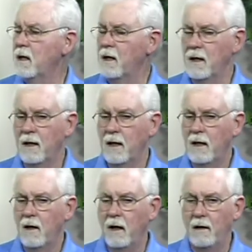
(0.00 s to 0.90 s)
Uh,
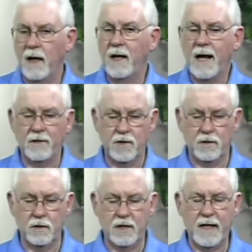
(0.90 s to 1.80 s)
and I
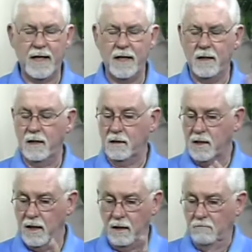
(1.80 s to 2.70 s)
just look at it and
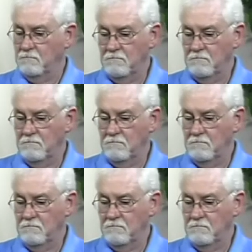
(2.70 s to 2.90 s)
say,